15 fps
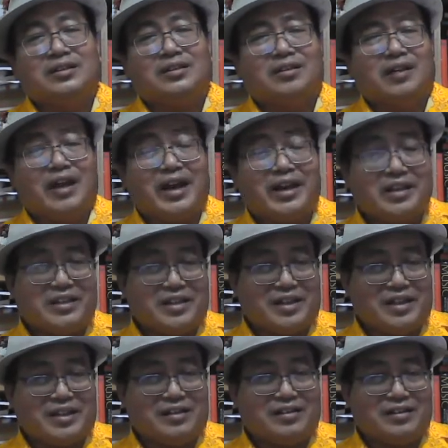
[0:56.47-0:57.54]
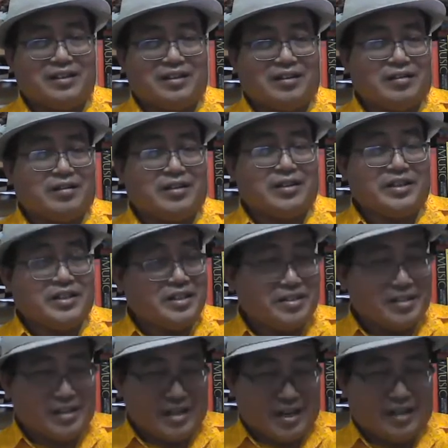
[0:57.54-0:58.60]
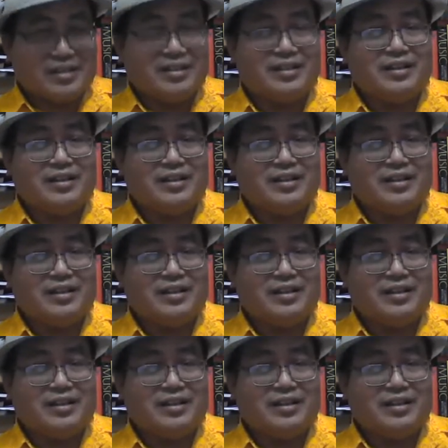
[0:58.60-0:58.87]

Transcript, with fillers: or anything on the internet,